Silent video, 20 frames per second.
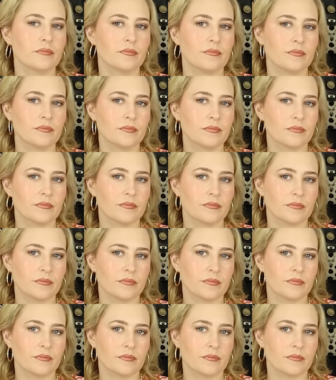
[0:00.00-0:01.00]

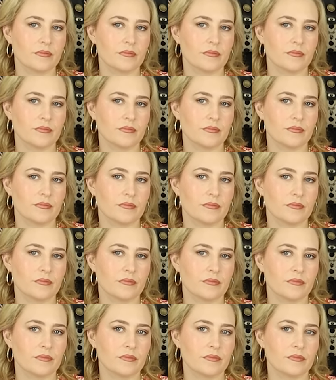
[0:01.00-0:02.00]

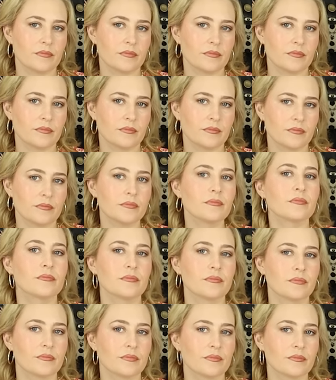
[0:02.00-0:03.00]

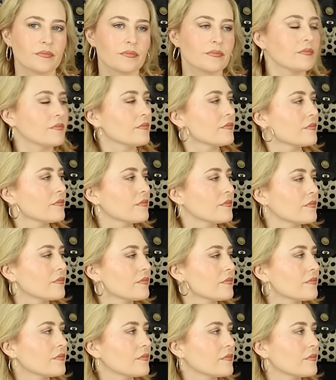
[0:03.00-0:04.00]

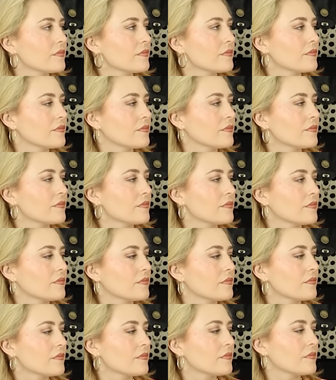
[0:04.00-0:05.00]

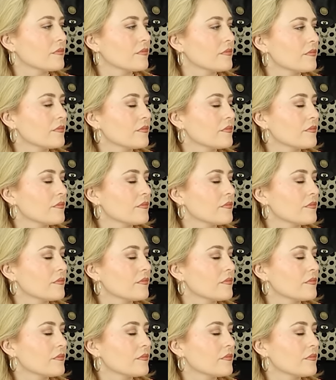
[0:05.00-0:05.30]
This person isn't speaking.